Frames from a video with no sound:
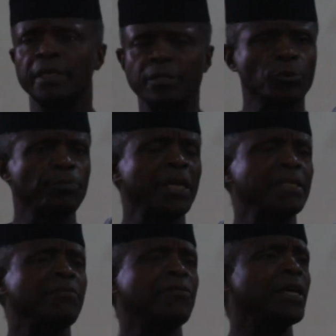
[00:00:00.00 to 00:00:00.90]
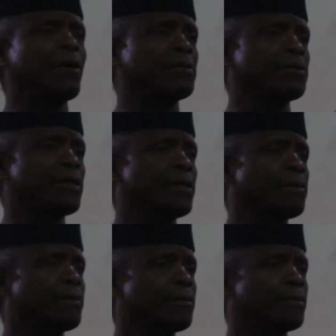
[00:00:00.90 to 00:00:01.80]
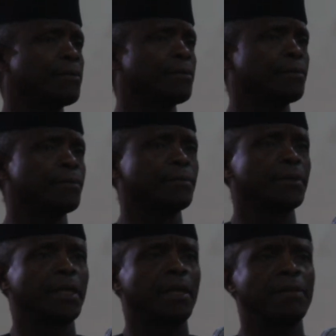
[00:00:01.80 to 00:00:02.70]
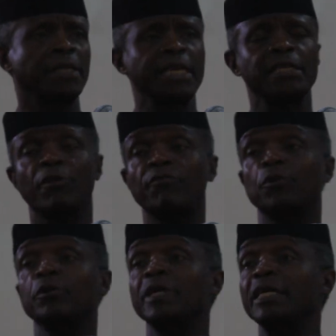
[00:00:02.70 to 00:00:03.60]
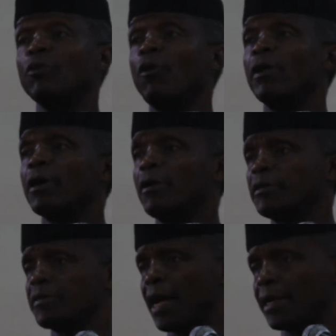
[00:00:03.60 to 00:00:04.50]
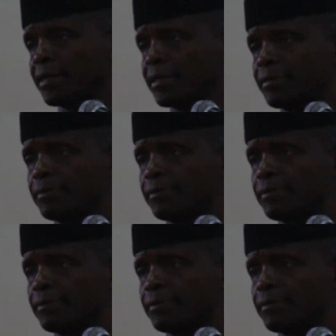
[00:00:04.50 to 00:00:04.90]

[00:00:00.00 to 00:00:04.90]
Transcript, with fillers: this to be a different but The deeds of fraudulent or contracts